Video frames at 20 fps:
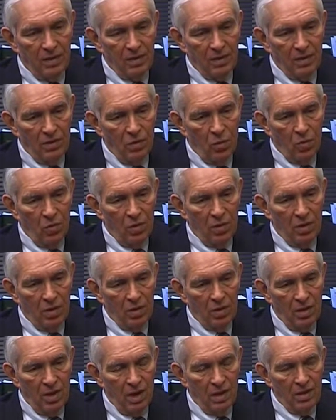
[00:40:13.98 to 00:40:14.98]
Gore
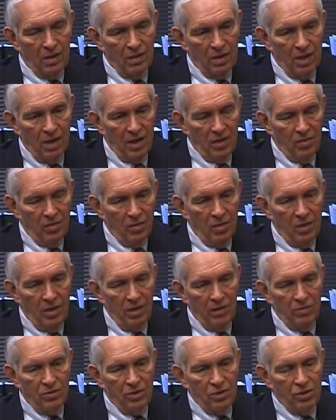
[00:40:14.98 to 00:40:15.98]
got together on it.
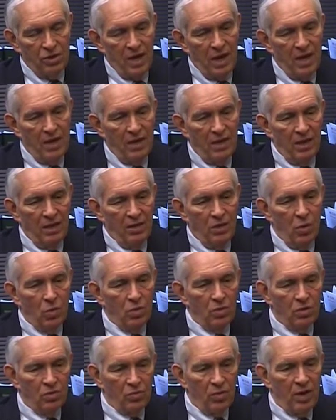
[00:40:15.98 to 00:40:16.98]
It was decided that
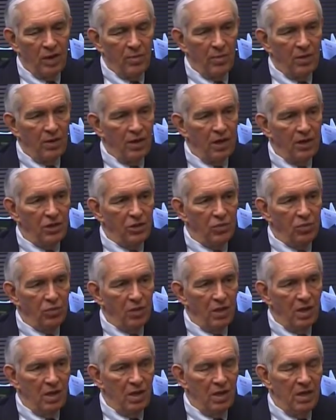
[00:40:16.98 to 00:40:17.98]
Gore's recommendation
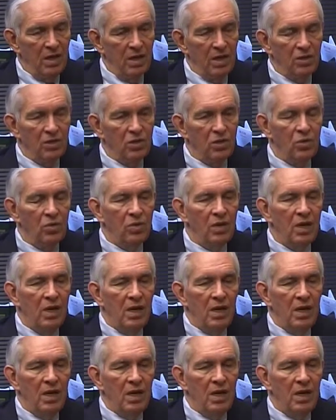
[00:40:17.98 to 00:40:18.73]
would lead, and so